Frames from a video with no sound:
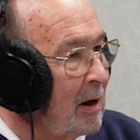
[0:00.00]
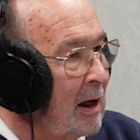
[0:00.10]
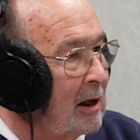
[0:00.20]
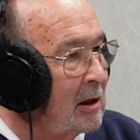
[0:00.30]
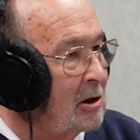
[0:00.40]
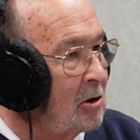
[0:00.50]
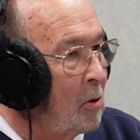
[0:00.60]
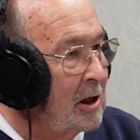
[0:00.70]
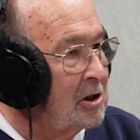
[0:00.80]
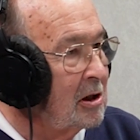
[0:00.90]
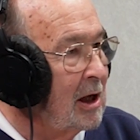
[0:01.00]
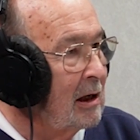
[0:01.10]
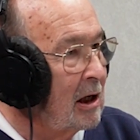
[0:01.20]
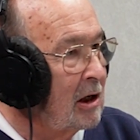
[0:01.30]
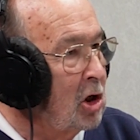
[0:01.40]
and it
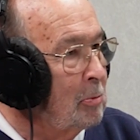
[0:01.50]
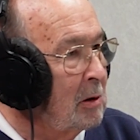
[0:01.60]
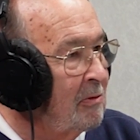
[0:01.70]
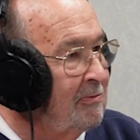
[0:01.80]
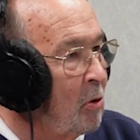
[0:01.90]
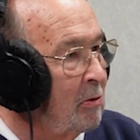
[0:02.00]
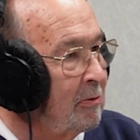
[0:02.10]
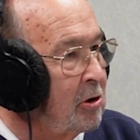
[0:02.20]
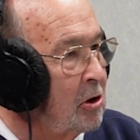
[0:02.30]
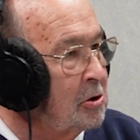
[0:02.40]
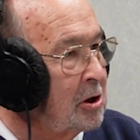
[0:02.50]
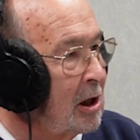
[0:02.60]
coincidentally a little bit before the Tuesday